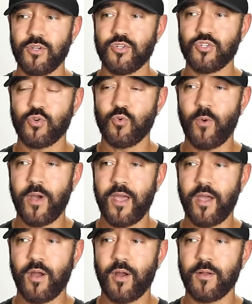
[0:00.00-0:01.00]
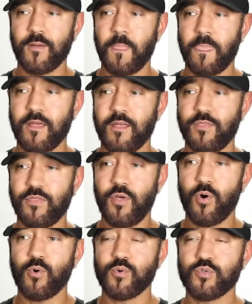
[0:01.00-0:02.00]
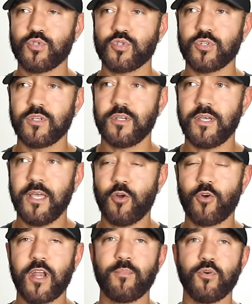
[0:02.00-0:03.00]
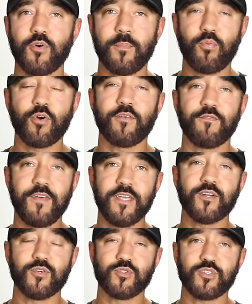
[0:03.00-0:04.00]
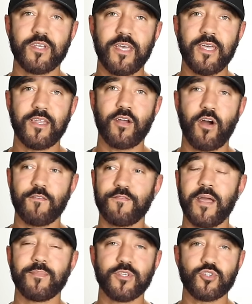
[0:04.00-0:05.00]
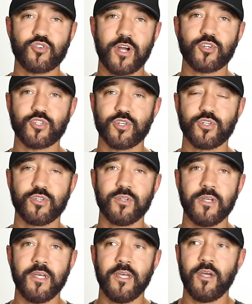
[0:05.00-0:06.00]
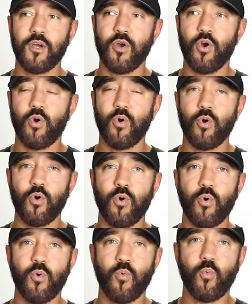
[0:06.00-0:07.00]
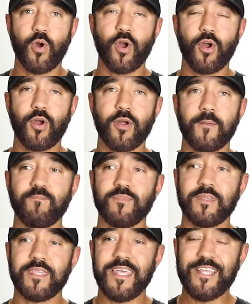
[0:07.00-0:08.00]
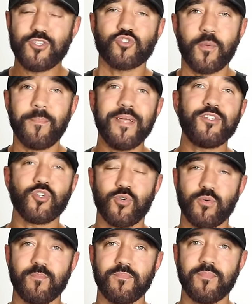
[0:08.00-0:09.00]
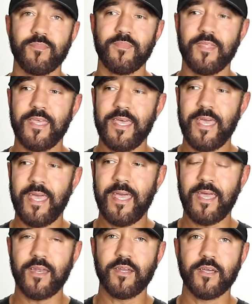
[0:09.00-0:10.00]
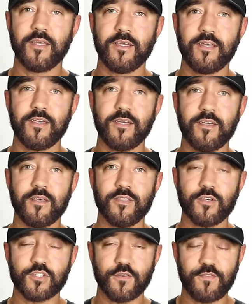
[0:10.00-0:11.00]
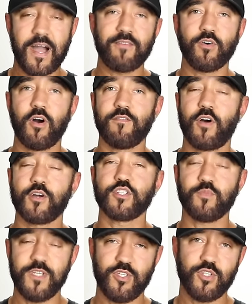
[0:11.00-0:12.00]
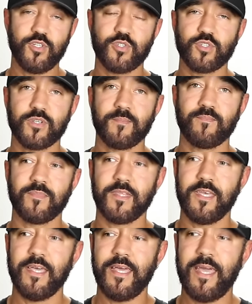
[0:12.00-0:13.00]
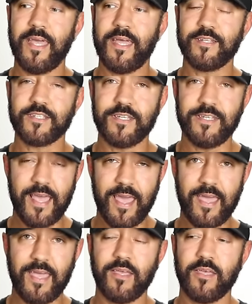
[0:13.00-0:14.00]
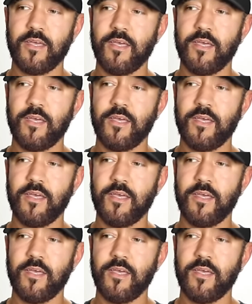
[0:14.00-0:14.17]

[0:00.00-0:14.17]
to where those incredible, important figures in our family structure were instrumental in the survival of our species. And today,